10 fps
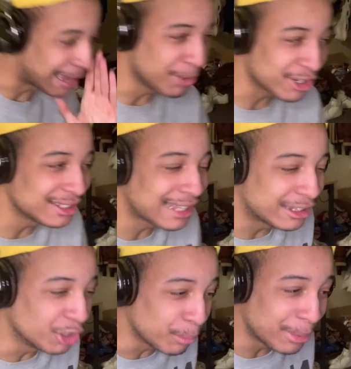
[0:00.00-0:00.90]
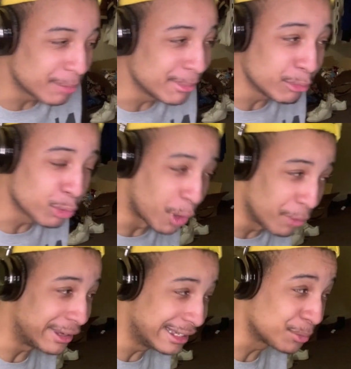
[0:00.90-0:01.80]
I'm not gonna lie, a little bit of me was
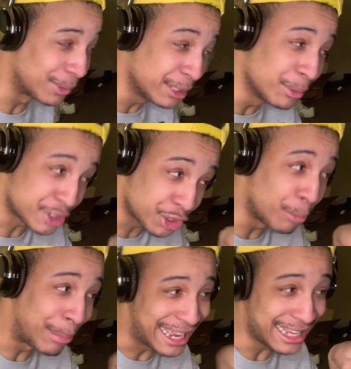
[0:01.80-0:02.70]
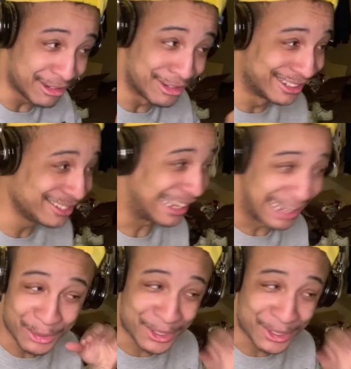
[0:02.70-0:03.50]
worried when he went to go buy Aaron.